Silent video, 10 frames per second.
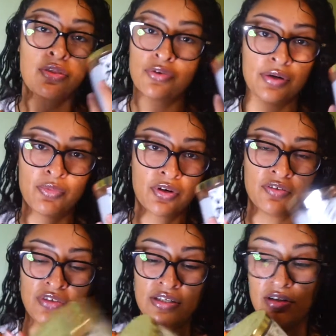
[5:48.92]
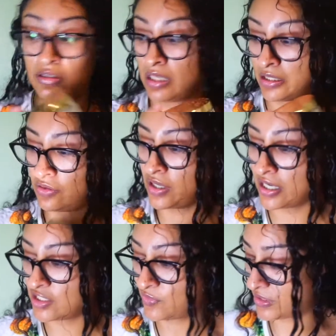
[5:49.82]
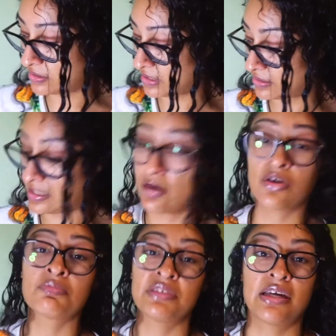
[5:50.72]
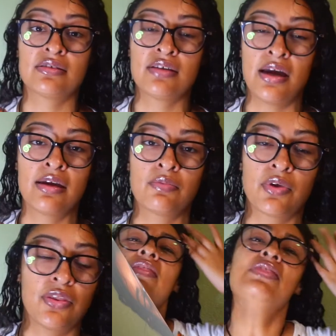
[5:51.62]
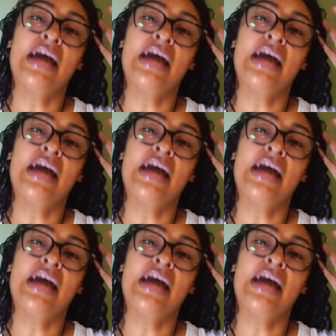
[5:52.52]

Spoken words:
three more of these online, you guys, because that's how obsessed I am with them.